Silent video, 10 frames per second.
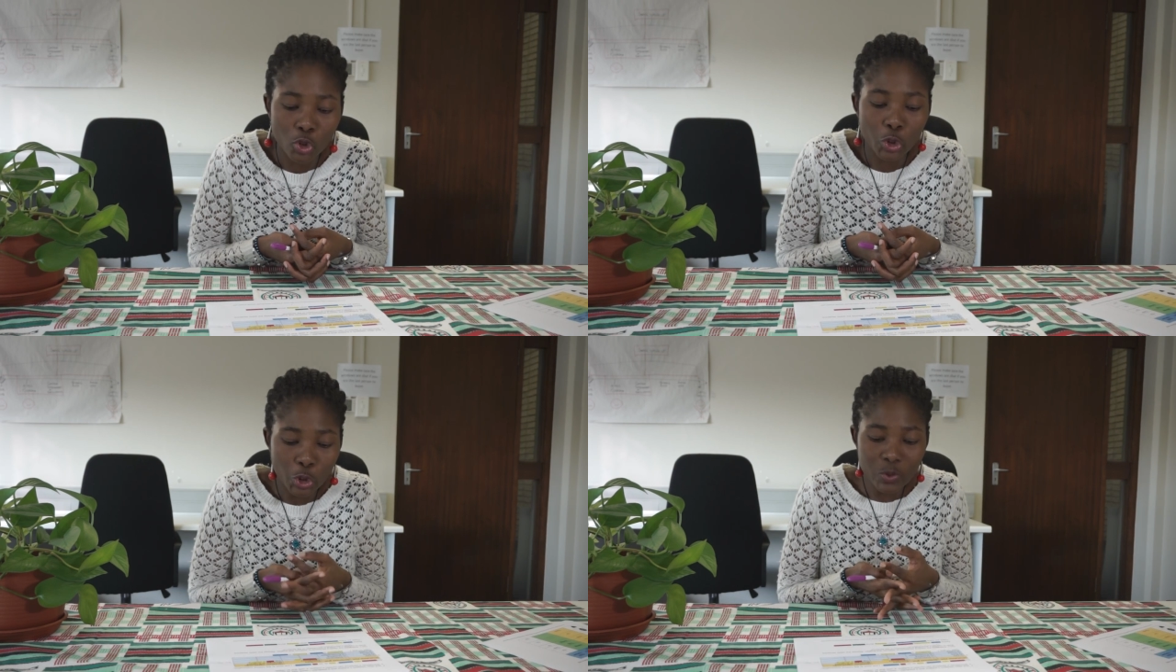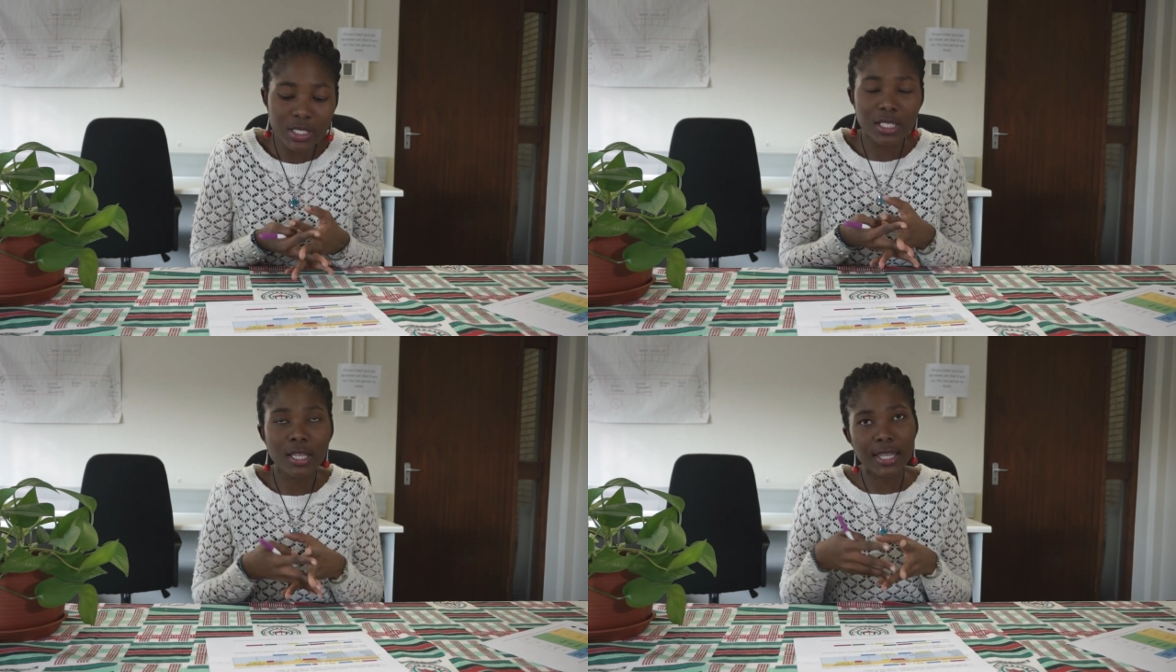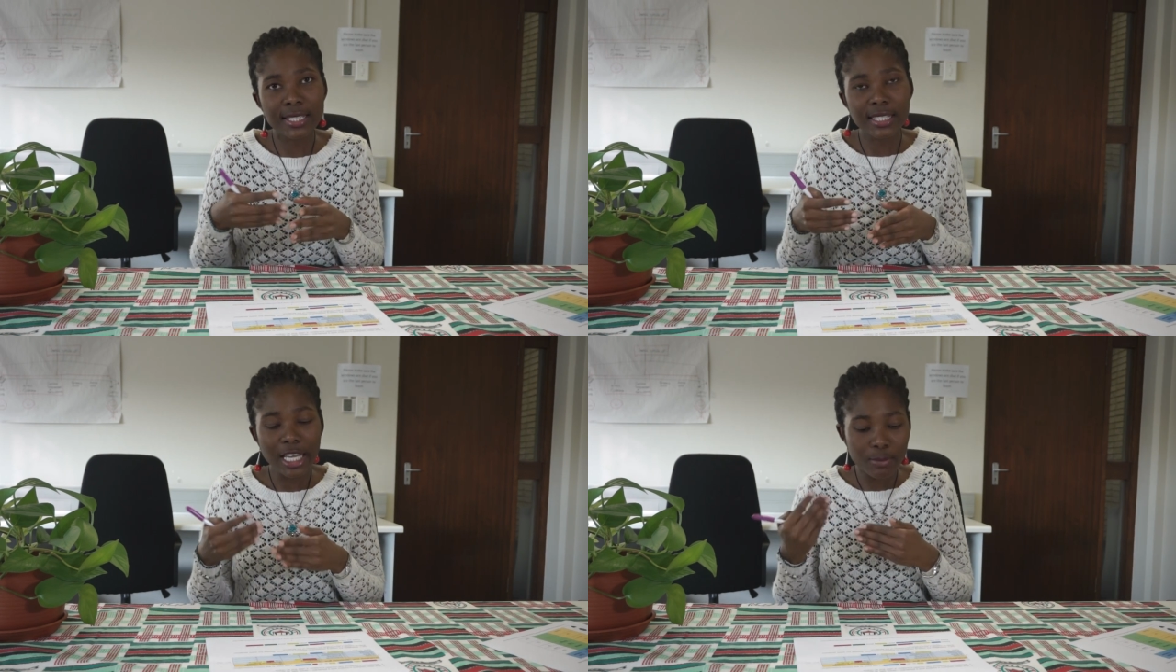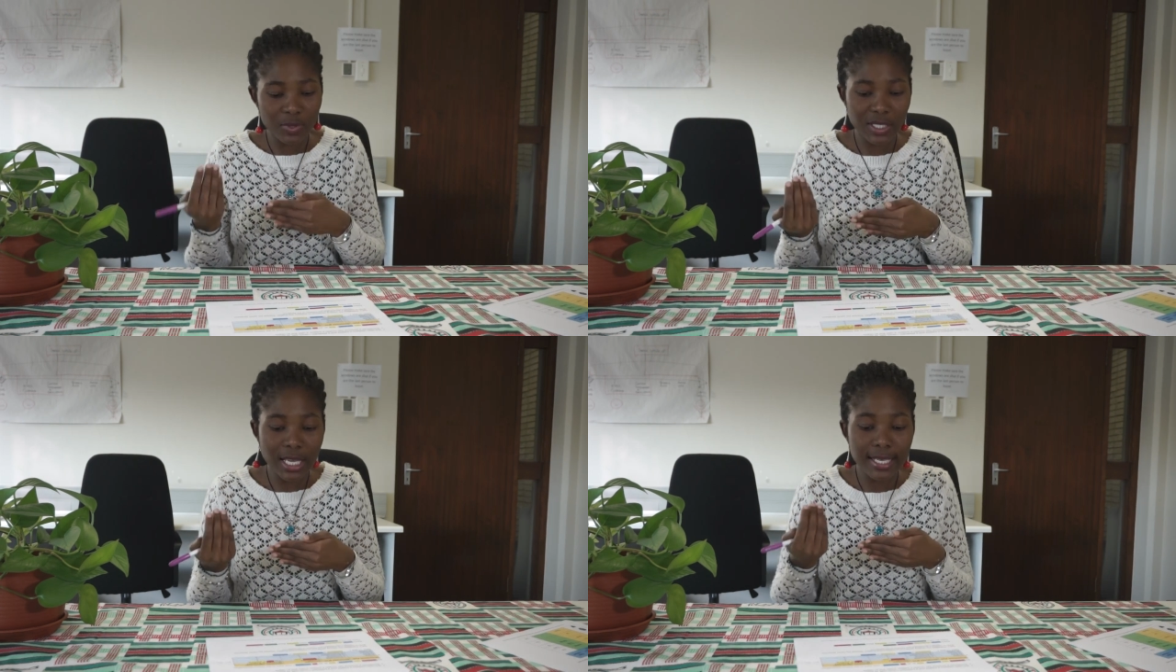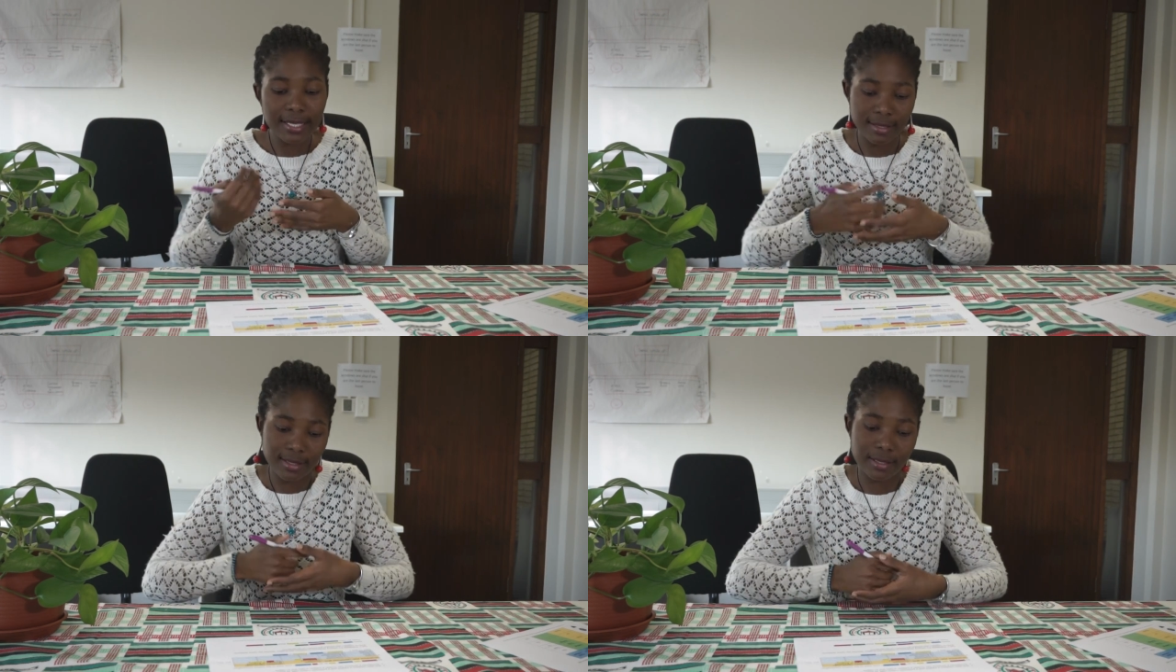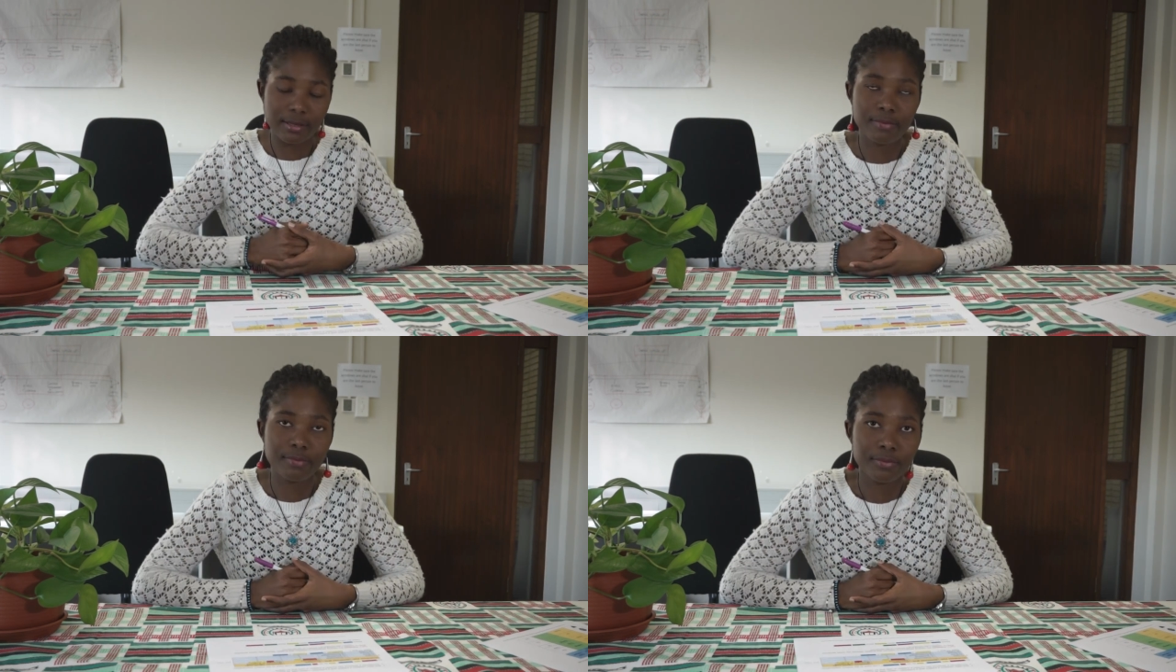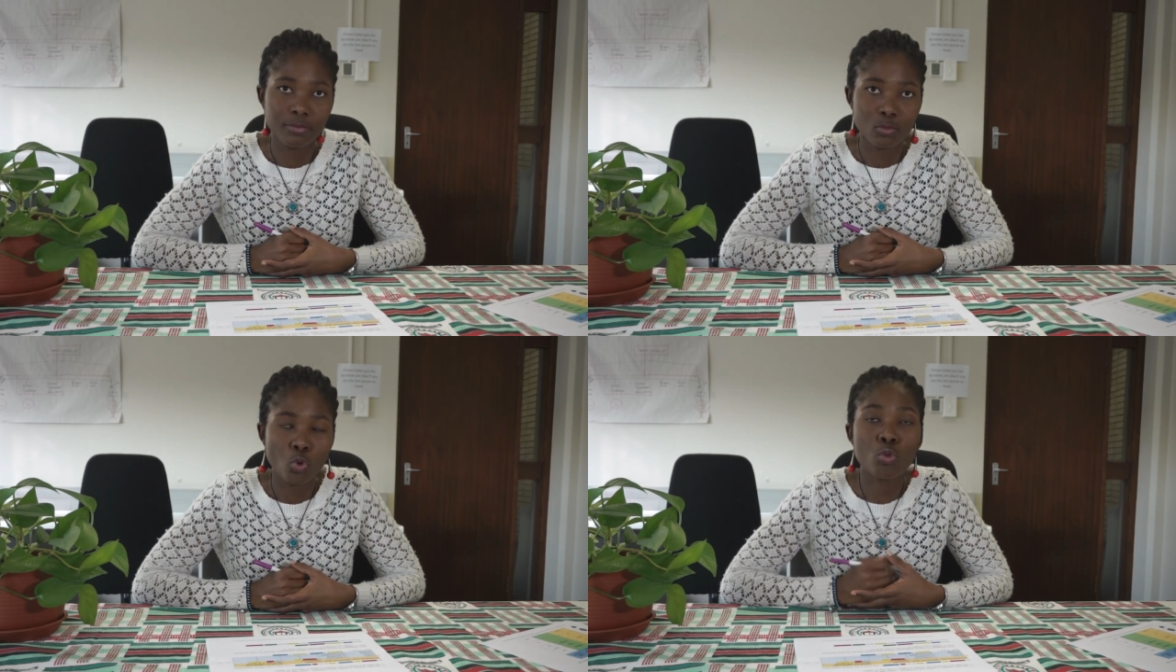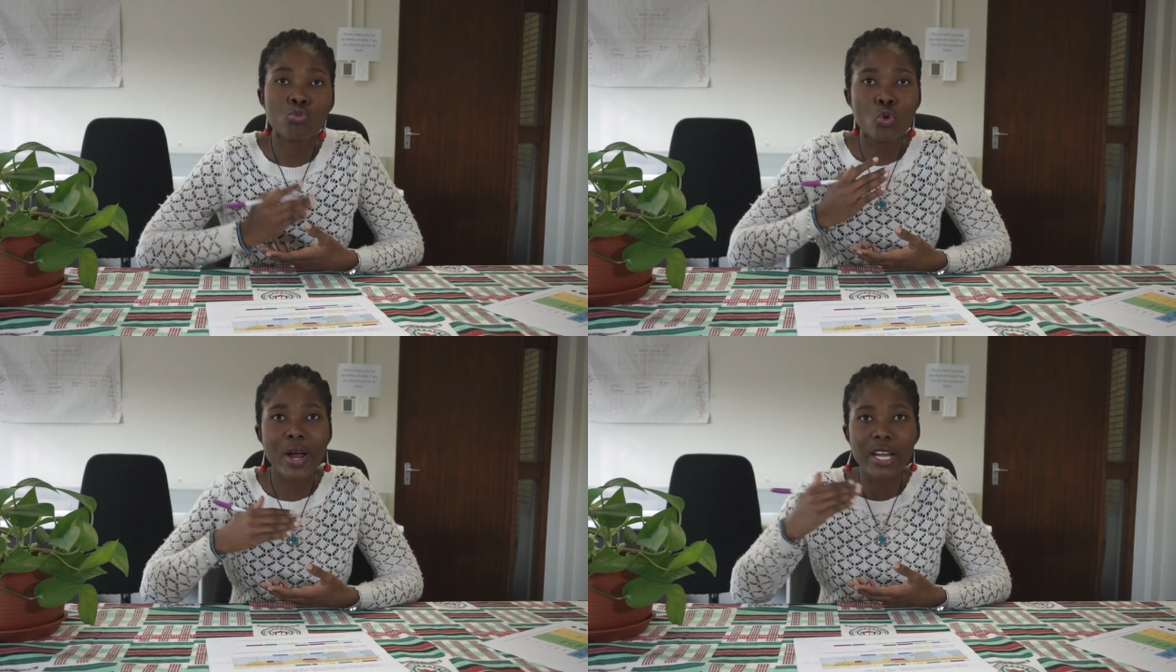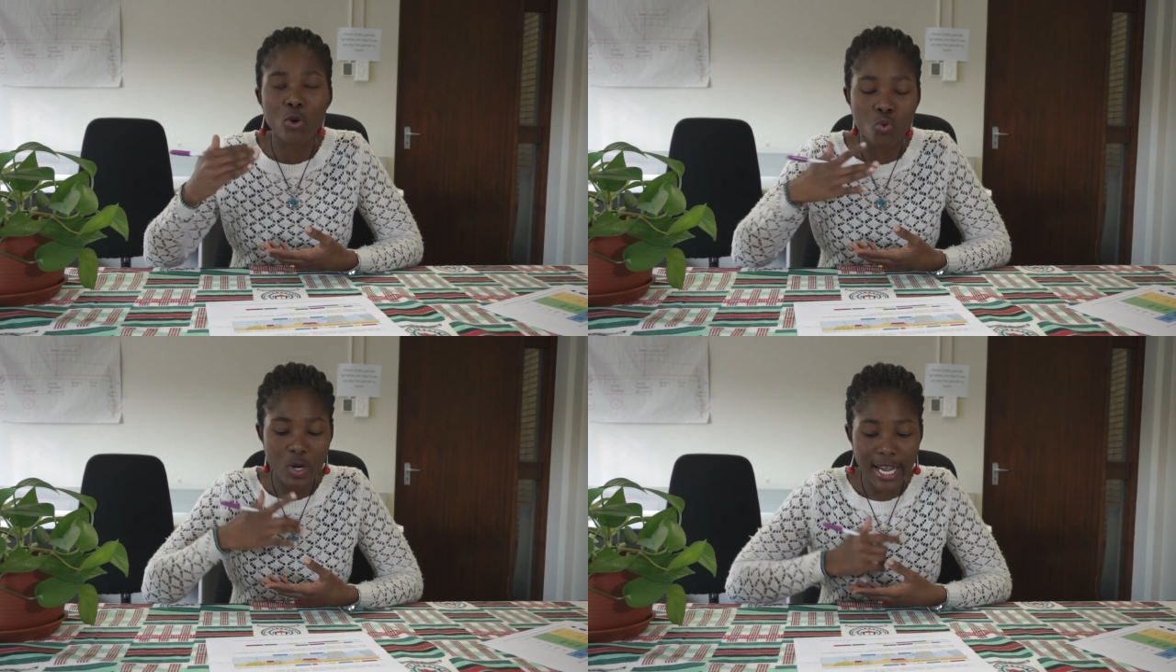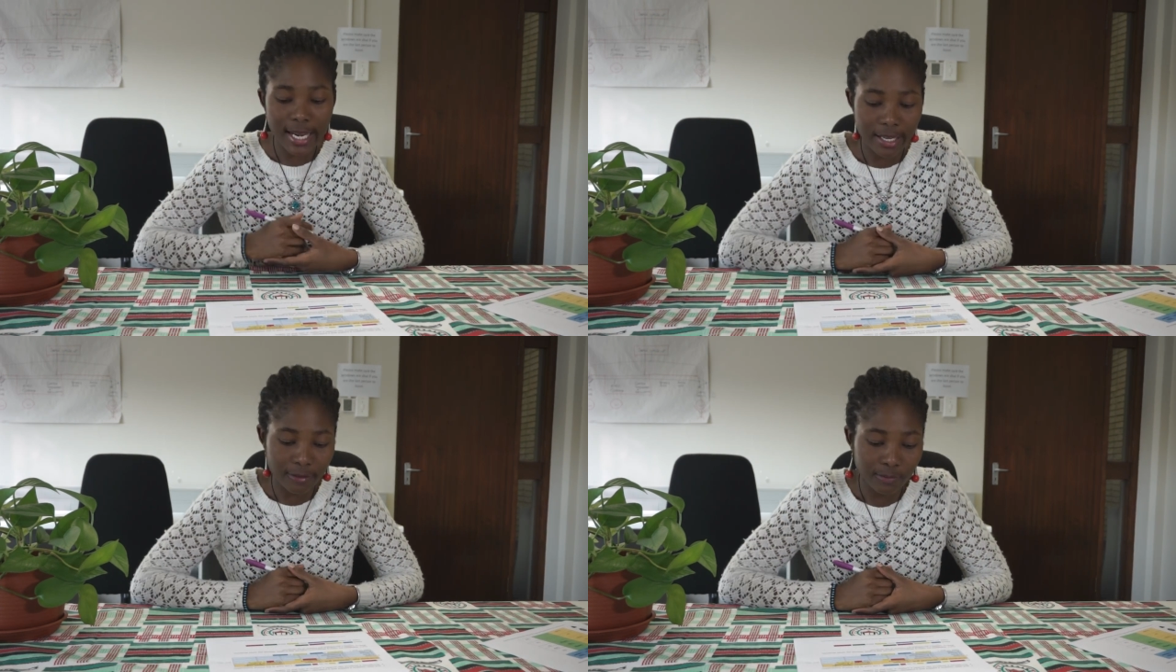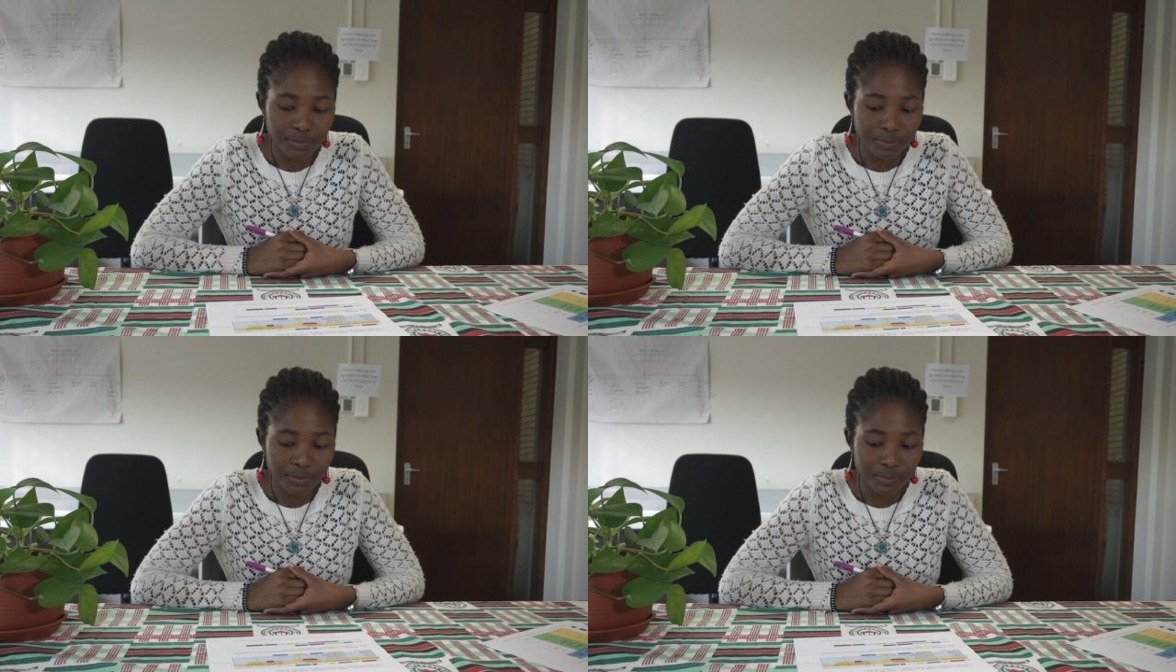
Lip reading: using the same sentence? Umntwana ulele.